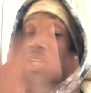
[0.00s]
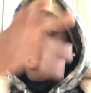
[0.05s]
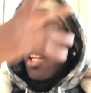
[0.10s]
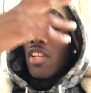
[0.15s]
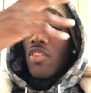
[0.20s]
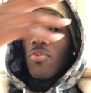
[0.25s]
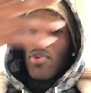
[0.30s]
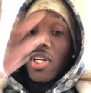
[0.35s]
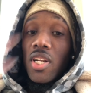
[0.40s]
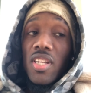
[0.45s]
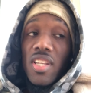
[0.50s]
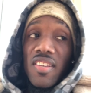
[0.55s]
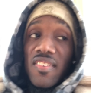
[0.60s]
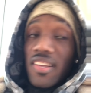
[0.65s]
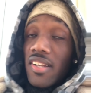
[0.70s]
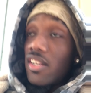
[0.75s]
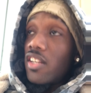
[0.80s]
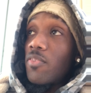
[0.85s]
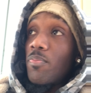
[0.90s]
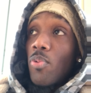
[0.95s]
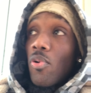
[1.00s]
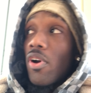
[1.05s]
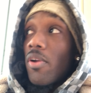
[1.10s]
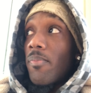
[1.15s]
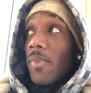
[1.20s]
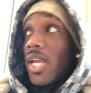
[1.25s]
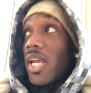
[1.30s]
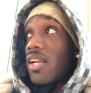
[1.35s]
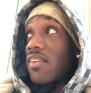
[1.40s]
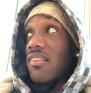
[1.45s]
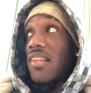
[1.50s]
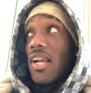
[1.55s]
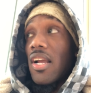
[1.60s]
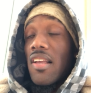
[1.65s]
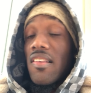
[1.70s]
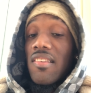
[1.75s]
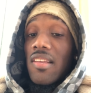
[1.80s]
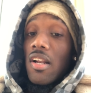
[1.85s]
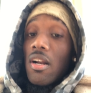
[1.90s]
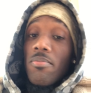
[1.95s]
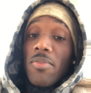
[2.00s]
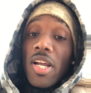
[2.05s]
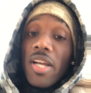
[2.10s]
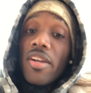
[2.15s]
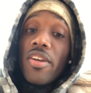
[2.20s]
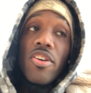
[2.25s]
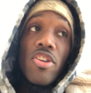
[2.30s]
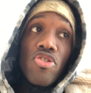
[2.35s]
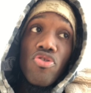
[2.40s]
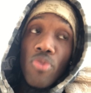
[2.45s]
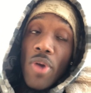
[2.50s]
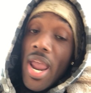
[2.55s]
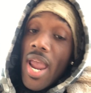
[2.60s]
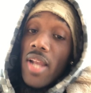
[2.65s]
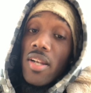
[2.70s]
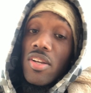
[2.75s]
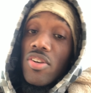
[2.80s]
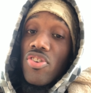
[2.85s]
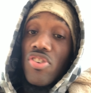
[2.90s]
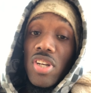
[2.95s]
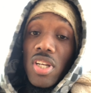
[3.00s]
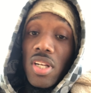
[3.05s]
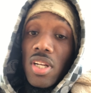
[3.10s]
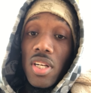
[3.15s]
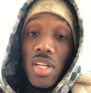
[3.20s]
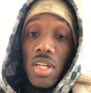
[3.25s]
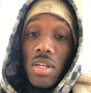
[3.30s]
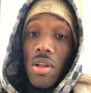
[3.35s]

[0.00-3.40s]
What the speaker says: it is what it is at this point, man. Because like I said, I'm not here to drag this shit any